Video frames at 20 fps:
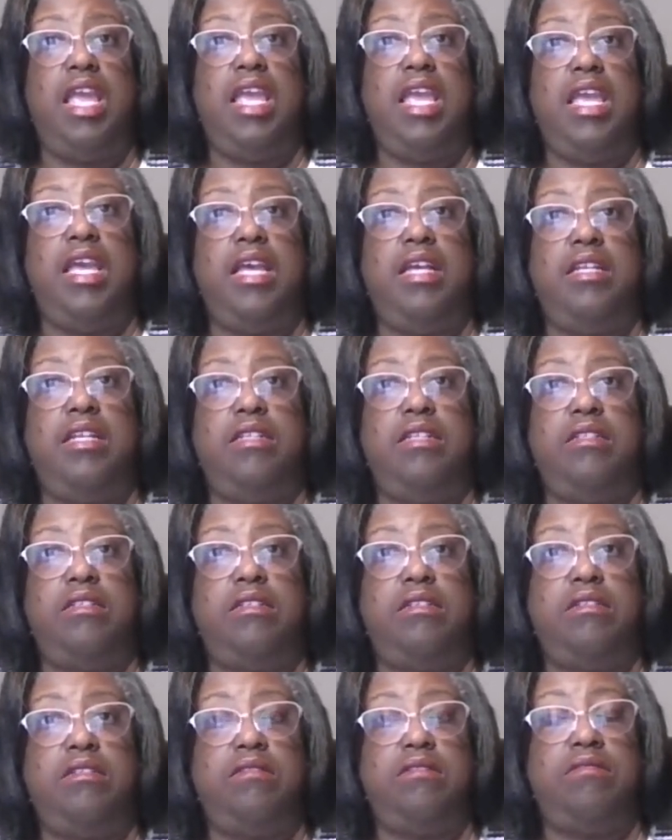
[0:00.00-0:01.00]

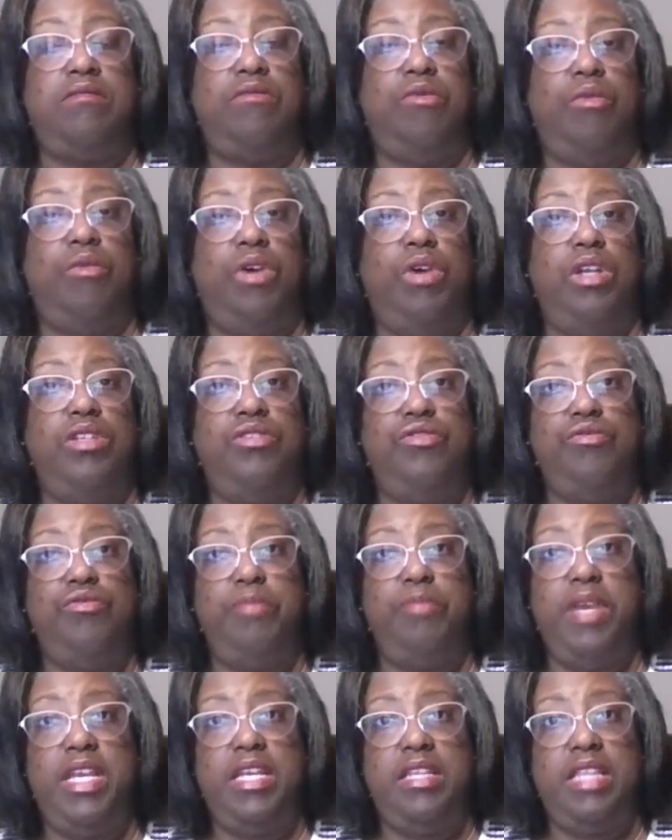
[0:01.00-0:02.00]
And once
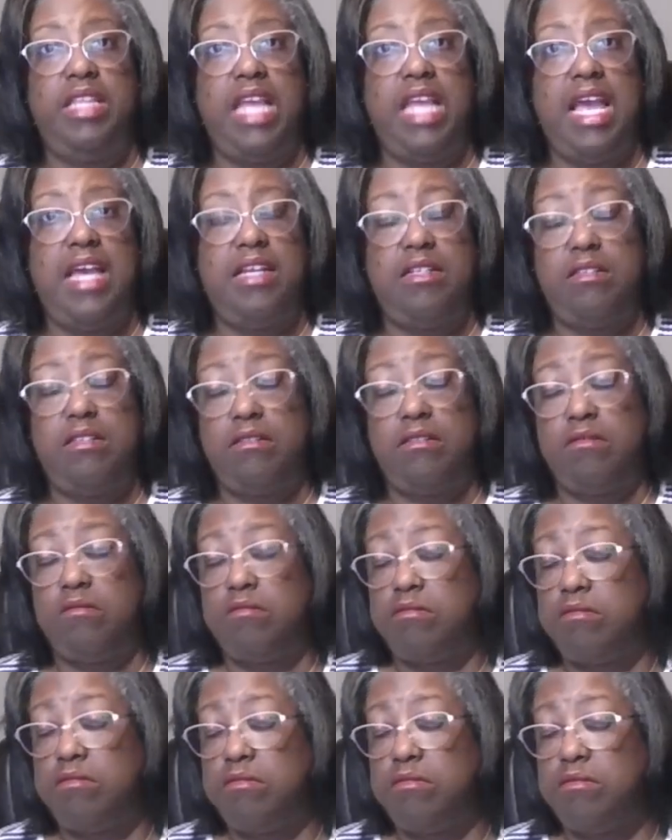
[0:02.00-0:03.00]
you make that
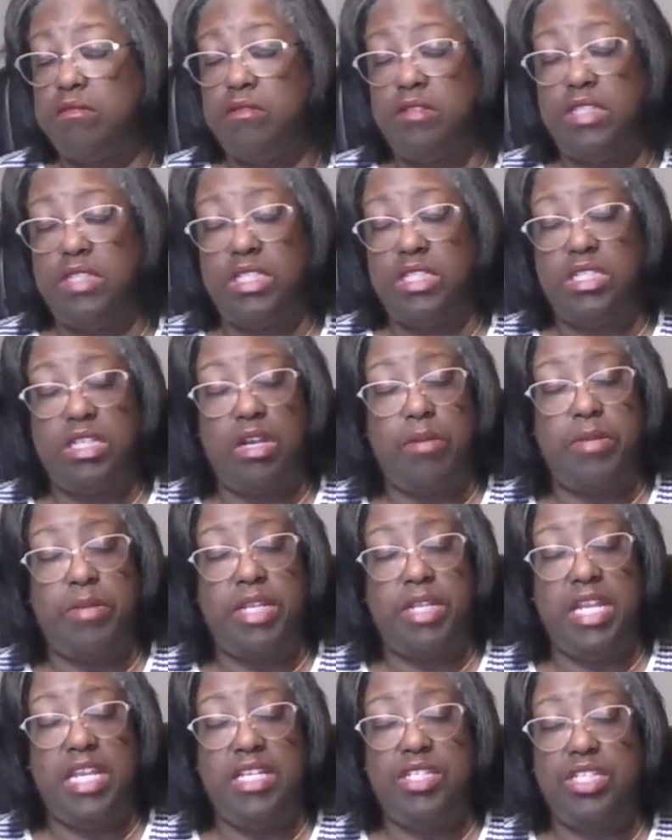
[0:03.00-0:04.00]

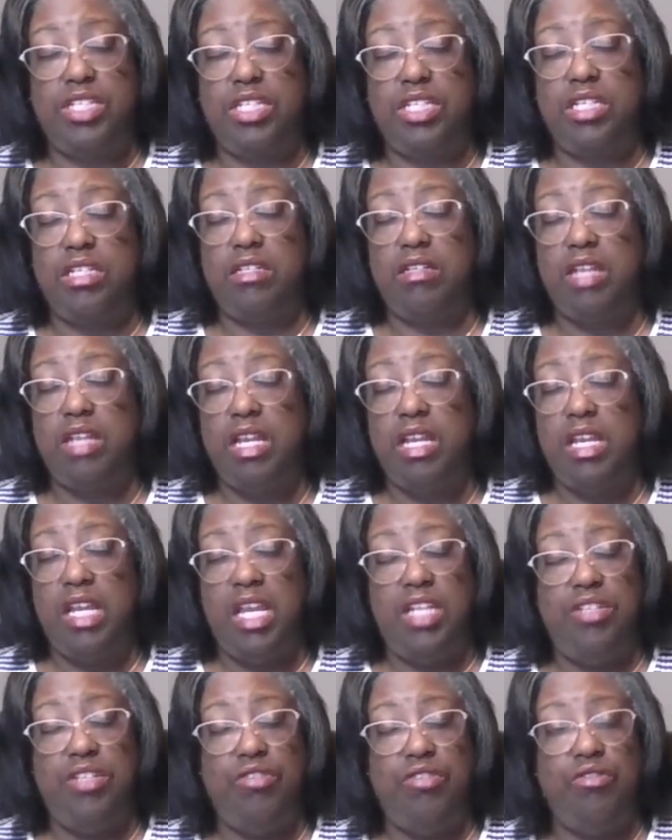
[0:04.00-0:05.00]
determination
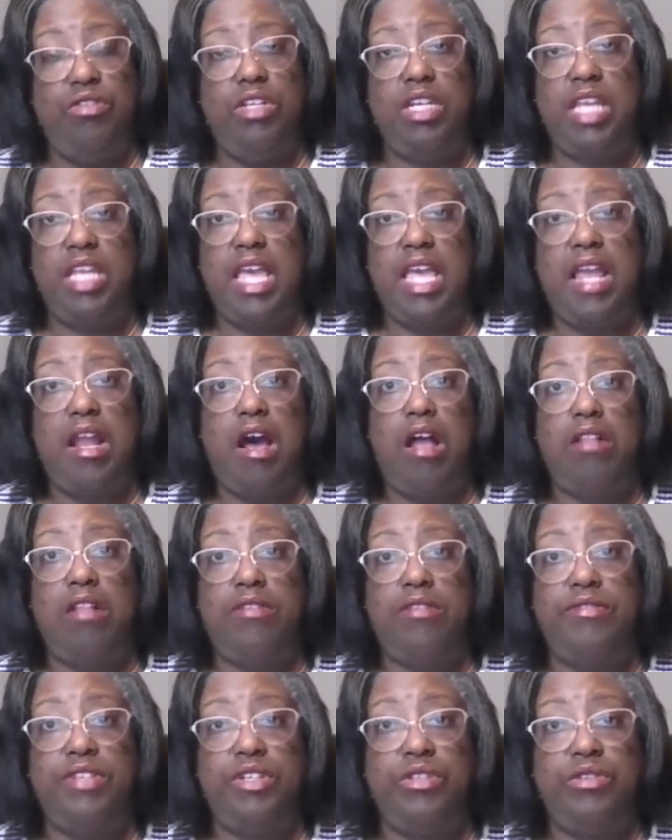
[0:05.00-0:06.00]
and you look at
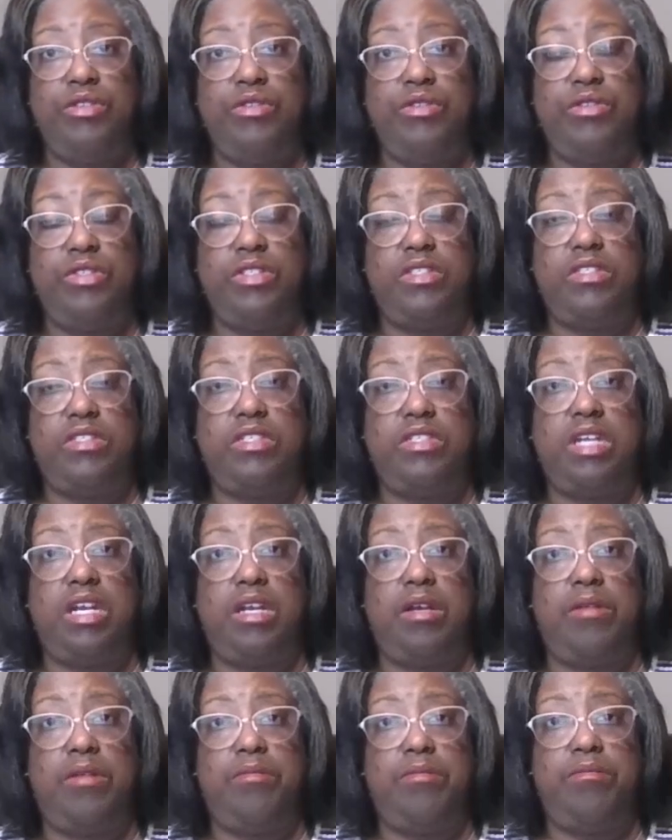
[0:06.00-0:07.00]
all of those
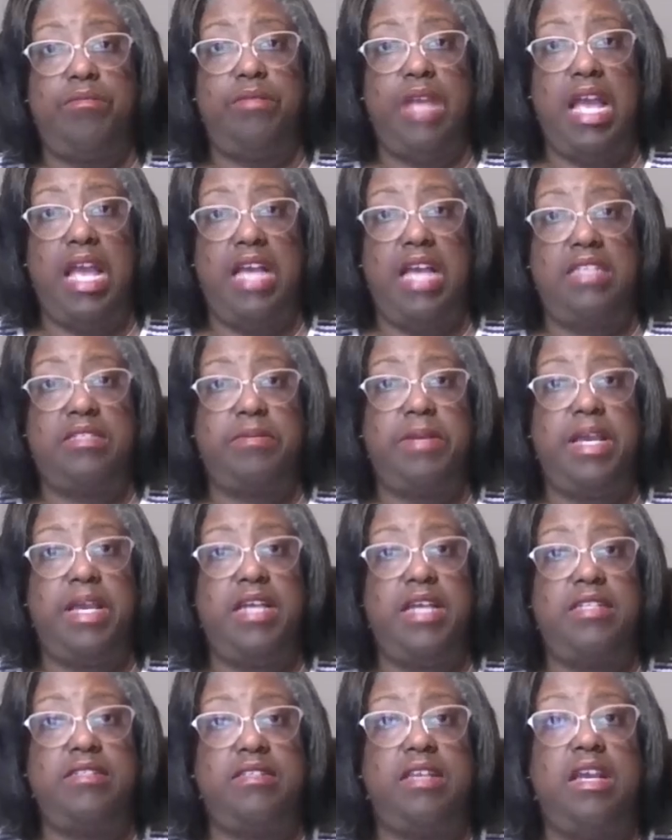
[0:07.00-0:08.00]

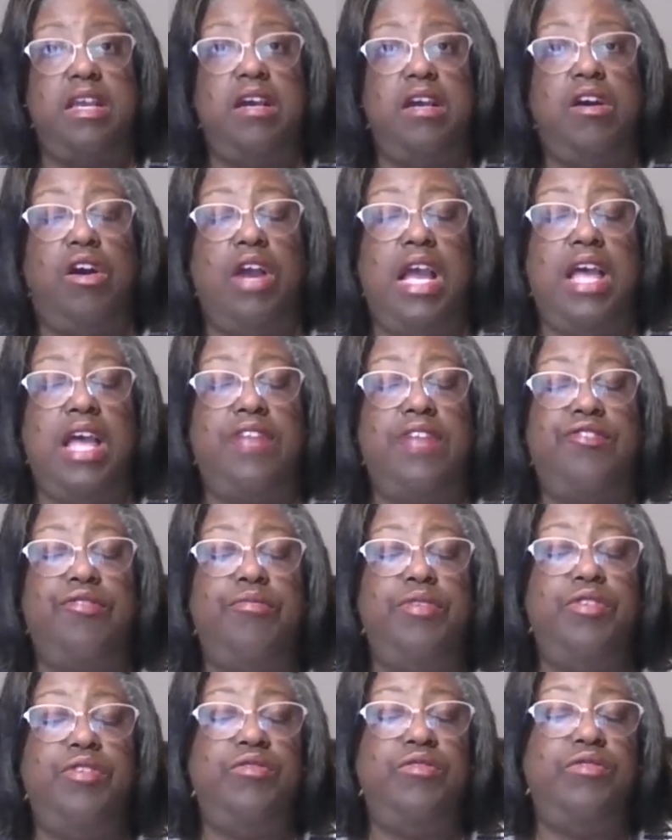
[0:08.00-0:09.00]
aspects or
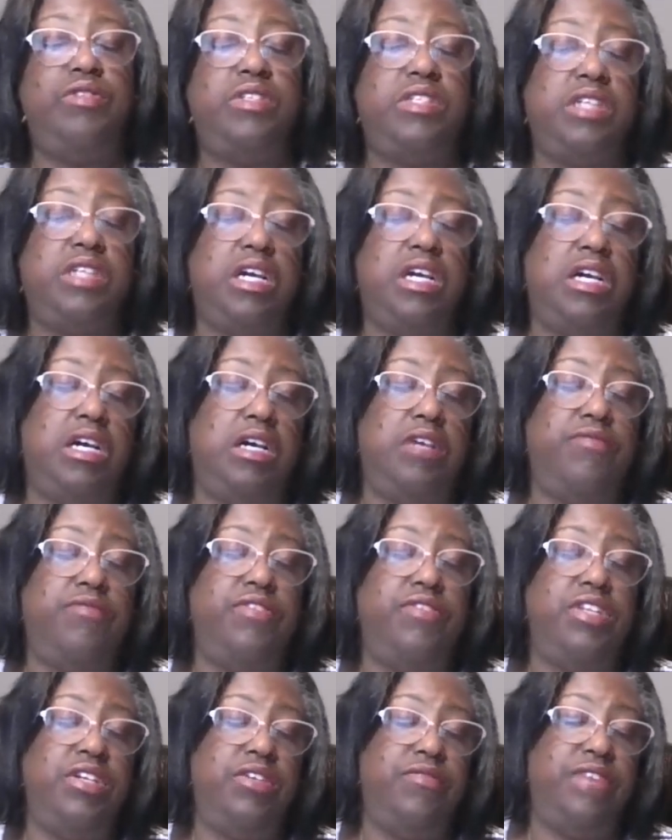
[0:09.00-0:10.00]
attributes
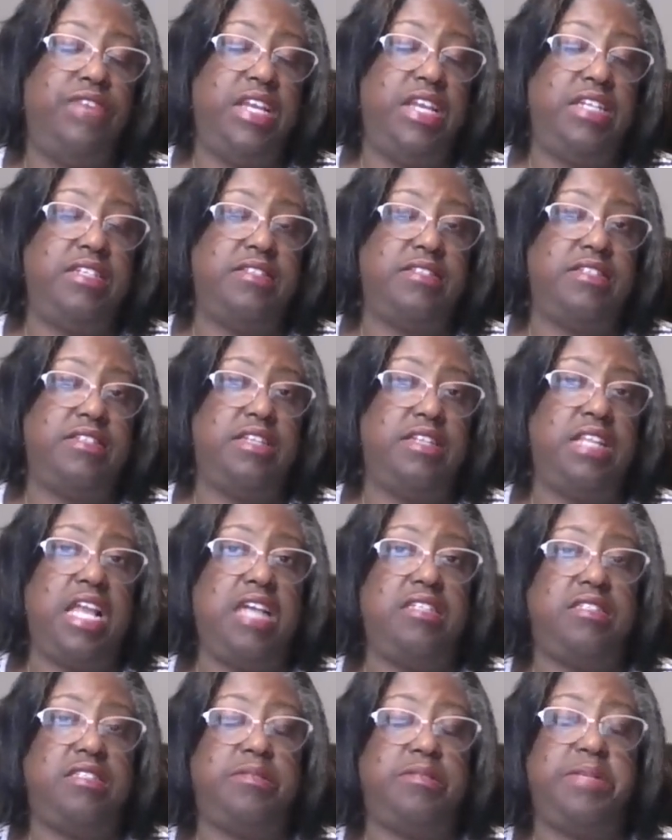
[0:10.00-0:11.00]
of the vacancy
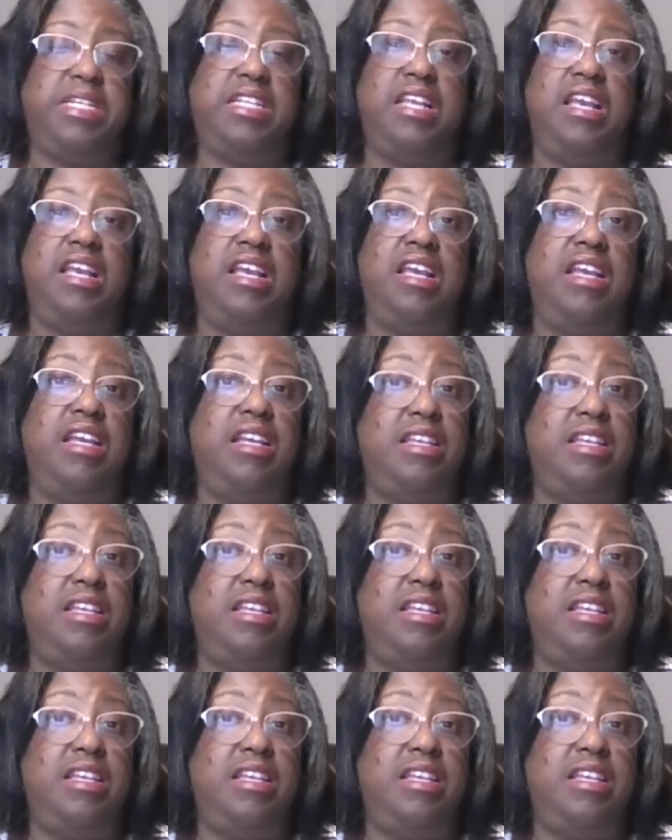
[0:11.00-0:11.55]
announcement,